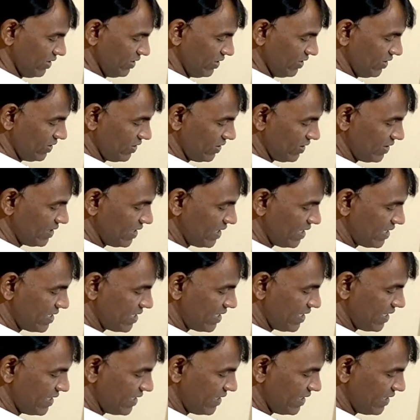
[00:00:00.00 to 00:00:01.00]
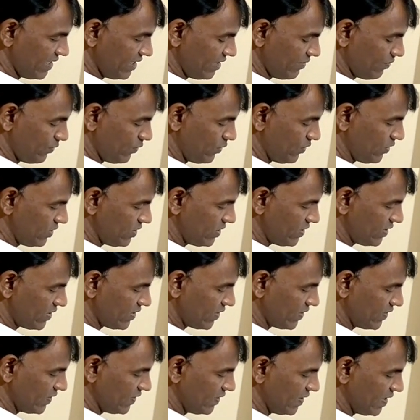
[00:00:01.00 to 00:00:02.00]
So just write here, put
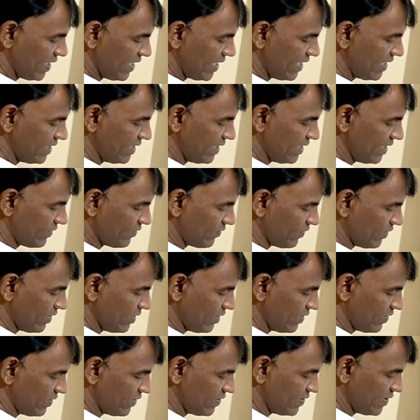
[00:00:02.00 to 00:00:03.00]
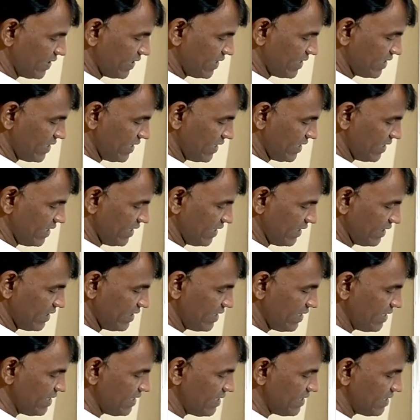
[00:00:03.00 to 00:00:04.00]
a equal to 60
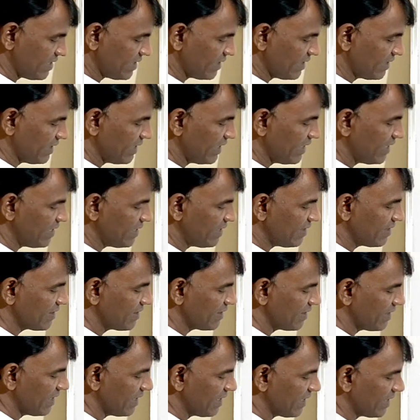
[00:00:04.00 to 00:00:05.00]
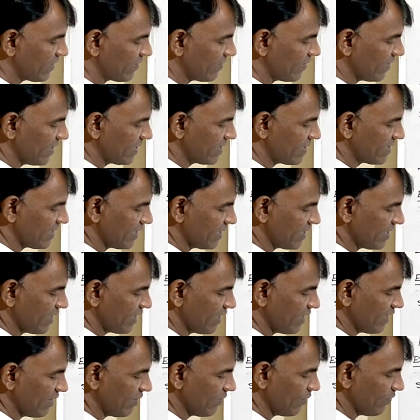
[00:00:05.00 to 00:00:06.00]
degrees in equation
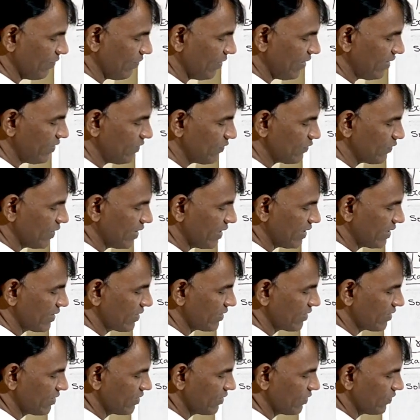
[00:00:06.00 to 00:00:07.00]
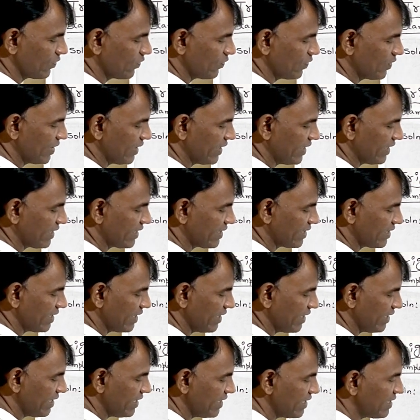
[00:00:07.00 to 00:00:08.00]
number 1. We
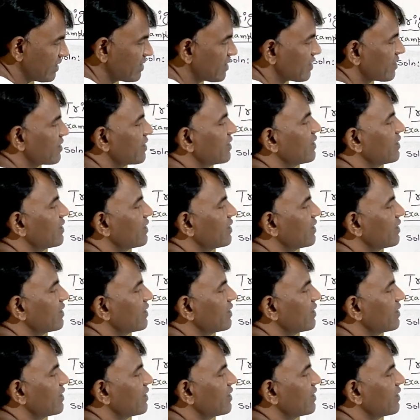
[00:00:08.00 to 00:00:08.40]
get,